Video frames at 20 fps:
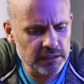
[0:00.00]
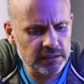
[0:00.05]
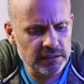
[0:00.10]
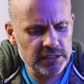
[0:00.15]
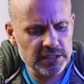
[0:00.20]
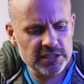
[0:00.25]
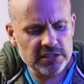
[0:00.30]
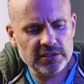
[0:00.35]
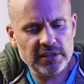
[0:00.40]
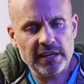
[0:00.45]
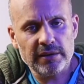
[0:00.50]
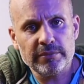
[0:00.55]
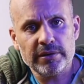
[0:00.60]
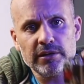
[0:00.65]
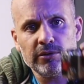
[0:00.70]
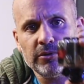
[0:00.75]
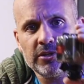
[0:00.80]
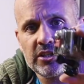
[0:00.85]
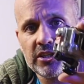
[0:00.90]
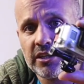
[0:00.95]
this
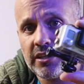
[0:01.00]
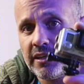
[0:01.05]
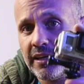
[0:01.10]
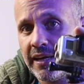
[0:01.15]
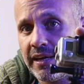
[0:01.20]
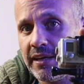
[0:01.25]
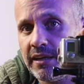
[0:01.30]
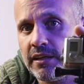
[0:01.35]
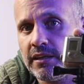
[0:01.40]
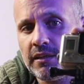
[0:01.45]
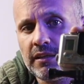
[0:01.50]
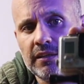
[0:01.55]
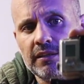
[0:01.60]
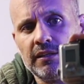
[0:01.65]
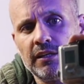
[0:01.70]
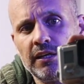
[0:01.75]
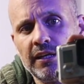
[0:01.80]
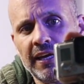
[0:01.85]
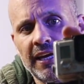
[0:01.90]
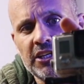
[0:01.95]
camera, which is
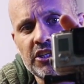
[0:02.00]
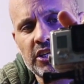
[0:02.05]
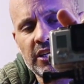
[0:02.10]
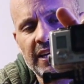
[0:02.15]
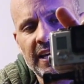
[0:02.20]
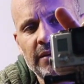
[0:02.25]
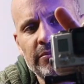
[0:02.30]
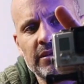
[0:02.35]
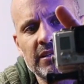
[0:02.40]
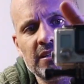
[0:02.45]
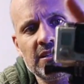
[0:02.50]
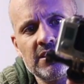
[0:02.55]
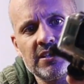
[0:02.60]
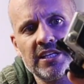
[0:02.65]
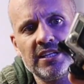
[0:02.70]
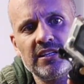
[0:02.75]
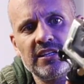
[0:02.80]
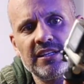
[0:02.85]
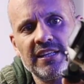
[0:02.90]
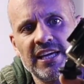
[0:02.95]
an action camera,
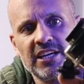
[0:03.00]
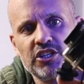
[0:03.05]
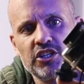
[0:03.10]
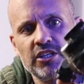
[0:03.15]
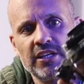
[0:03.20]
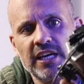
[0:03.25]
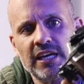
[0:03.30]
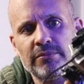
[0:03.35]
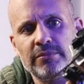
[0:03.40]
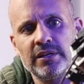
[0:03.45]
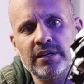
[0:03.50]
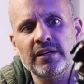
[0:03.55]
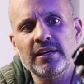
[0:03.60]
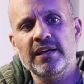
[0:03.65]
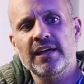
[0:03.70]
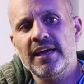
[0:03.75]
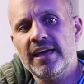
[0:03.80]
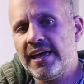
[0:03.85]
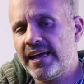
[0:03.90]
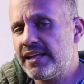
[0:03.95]
standard action camera,
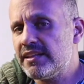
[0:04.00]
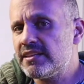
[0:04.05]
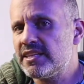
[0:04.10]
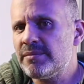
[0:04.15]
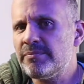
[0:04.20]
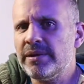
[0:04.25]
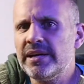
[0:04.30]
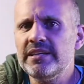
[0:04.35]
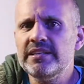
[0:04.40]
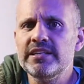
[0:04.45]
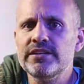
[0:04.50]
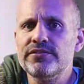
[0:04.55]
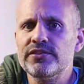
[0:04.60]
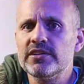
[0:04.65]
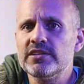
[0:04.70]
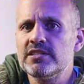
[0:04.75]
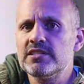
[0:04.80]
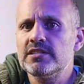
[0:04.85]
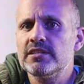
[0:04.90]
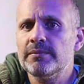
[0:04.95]
and the main
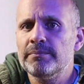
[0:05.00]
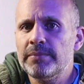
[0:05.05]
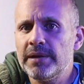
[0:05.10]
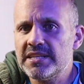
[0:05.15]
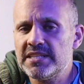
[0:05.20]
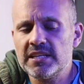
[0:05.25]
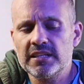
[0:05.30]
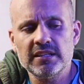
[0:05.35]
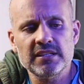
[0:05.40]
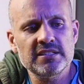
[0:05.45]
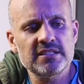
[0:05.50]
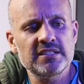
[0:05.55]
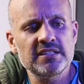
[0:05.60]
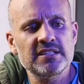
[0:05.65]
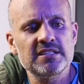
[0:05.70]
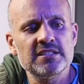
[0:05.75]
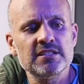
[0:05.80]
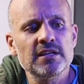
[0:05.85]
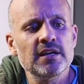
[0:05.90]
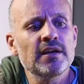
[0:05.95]
difference basically is
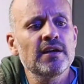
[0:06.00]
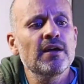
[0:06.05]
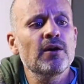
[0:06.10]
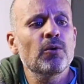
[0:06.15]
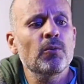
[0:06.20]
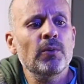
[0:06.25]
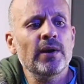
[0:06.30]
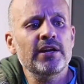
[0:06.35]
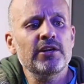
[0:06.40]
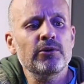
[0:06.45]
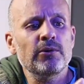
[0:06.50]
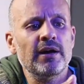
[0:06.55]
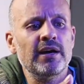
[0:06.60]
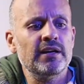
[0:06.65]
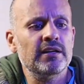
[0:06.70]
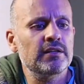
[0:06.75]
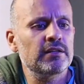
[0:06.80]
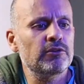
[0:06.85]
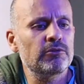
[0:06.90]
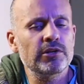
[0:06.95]
this: when you
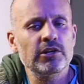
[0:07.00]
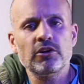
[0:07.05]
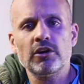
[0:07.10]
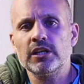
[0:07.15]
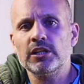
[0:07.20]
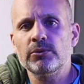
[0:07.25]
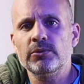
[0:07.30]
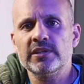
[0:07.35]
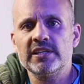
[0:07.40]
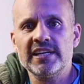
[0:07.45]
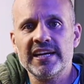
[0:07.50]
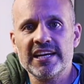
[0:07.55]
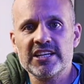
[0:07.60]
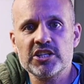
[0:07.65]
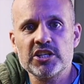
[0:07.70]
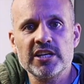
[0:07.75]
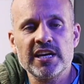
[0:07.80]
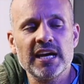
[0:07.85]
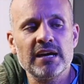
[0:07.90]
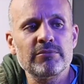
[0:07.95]
are recording with an
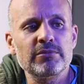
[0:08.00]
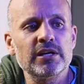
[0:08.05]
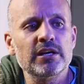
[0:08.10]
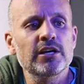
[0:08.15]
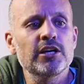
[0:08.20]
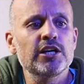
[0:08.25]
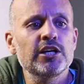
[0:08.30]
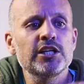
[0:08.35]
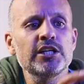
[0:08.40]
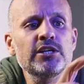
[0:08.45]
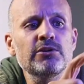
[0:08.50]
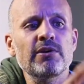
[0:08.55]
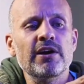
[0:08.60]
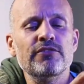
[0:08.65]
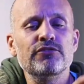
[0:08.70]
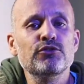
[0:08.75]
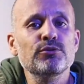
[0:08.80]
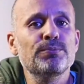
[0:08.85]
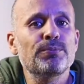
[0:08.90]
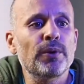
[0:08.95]
action camera, you
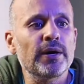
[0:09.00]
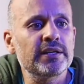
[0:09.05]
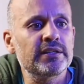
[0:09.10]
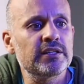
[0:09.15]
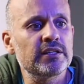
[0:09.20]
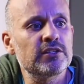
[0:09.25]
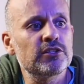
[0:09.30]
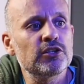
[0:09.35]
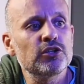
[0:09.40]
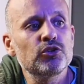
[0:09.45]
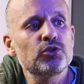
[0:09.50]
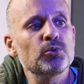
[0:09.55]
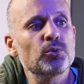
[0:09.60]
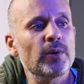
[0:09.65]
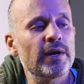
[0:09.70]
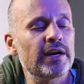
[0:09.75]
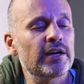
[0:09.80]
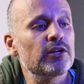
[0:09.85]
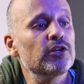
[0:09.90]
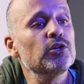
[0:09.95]
have to point it to
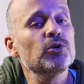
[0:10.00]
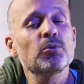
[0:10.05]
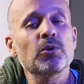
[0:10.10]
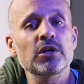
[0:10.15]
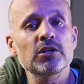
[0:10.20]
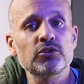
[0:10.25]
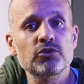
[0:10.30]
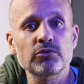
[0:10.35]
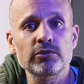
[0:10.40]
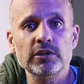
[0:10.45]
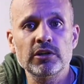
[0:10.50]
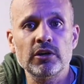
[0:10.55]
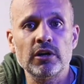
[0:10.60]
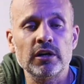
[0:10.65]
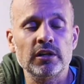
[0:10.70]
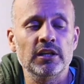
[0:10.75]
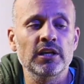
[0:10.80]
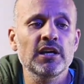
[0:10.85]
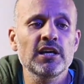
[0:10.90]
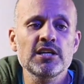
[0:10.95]
where you want to
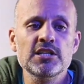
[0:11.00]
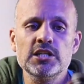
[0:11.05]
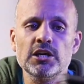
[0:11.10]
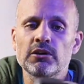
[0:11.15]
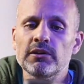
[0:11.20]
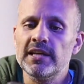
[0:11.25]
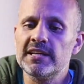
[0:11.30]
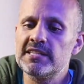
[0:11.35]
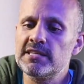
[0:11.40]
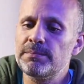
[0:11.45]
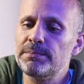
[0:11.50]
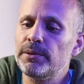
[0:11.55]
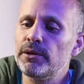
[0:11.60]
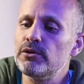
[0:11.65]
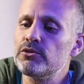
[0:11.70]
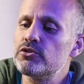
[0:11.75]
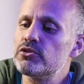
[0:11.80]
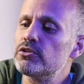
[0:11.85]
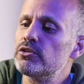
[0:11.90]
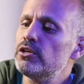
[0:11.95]
record. So let's
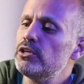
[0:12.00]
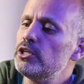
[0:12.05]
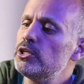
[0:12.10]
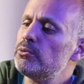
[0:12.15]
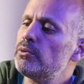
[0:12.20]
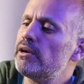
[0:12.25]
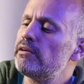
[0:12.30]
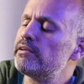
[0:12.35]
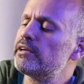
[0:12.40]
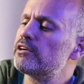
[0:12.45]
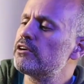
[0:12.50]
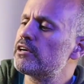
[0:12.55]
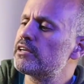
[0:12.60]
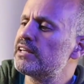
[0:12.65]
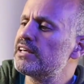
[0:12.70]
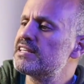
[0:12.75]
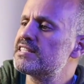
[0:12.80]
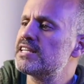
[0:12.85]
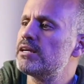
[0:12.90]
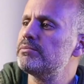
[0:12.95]
suppose you are
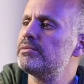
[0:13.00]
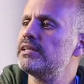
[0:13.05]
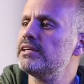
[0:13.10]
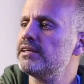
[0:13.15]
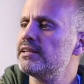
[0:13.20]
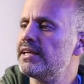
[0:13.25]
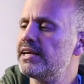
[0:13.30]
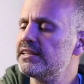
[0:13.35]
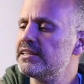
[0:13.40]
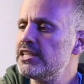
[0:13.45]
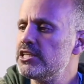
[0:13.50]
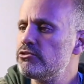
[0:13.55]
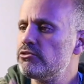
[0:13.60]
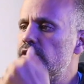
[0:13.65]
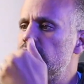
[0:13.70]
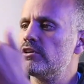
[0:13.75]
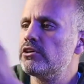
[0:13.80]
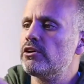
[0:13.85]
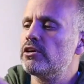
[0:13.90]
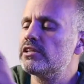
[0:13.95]
recording something like this, you
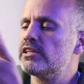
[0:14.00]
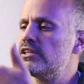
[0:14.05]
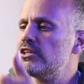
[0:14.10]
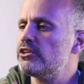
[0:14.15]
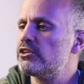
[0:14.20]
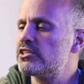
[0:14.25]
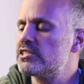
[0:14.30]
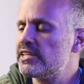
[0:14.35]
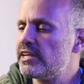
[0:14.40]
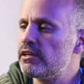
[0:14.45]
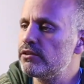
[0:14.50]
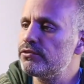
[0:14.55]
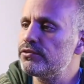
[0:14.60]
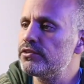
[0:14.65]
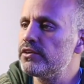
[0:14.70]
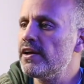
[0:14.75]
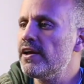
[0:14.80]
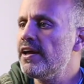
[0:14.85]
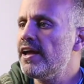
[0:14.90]
are recording yourself,